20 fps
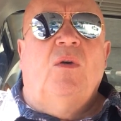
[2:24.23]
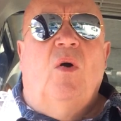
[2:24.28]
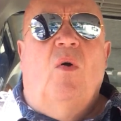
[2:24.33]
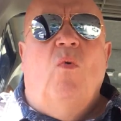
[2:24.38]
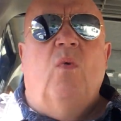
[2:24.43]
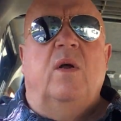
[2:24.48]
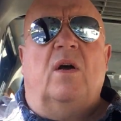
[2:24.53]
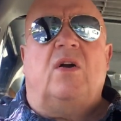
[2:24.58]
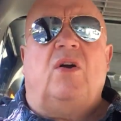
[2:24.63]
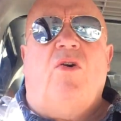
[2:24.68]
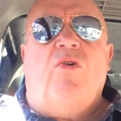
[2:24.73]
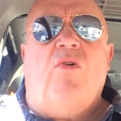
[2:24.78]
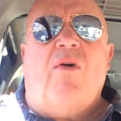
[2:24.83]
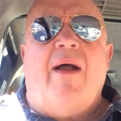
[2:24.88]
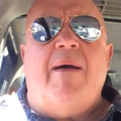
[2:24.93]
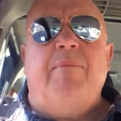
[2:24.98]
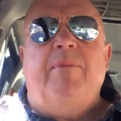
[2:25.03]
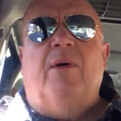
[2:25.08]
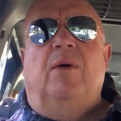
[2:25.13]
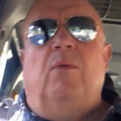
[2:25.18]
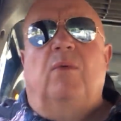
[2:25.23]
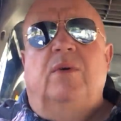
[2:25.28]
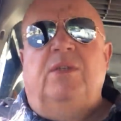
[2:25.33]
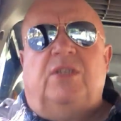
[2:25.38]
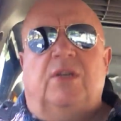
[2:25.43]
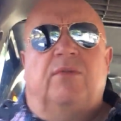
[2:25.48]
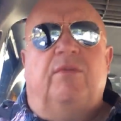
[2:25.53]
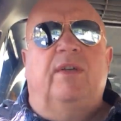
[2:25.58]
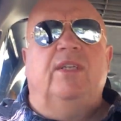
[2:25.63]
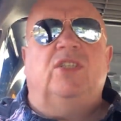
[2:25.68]
All the crap that
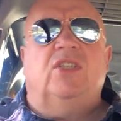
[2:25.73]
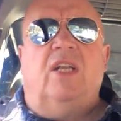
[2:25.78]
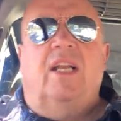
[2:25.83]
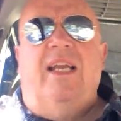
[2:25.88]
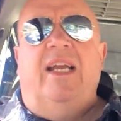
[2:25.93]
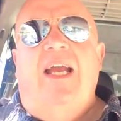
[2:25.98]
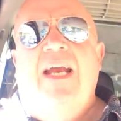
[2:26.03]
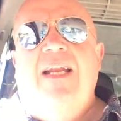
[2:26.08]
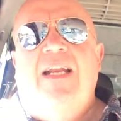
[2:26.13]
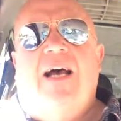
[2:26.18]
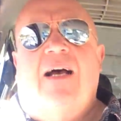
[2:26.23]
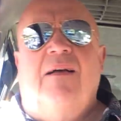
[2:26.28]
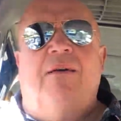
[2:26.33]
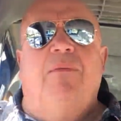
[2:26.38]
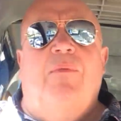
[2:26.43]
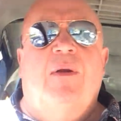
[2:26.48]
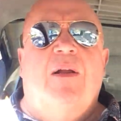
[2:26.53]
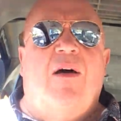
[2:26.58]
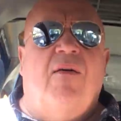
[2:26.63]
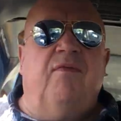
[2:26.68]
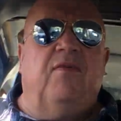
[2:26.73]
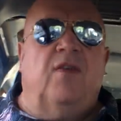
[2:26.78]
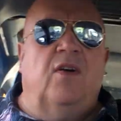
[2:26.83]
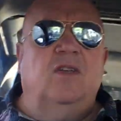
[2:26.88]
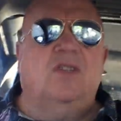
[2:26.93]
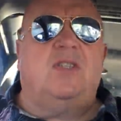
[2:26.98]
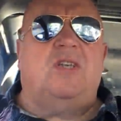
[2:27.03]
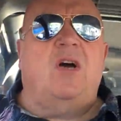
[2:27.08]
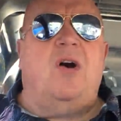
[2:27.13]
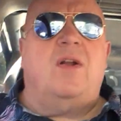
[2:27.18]
was originally in her when I first